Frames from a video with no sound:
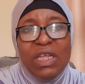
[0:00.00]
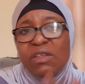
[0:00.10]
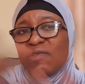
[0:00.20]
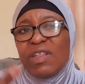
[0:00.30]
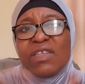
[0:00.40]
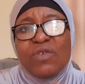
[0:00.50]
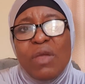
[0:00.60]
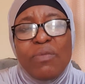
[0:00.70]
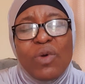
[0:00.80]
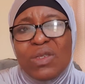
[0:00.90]
I just felt this
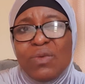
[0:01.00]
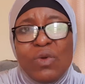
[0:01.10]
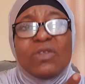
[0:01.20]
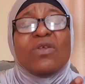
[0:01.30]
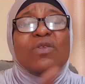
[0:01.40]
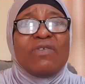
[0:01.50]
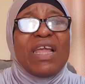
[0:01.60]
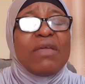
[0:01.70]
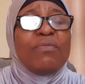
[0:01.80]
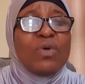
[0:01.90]
was sort of
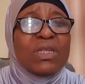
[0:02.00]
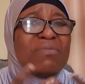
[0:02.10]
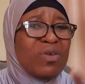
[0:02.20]
like important,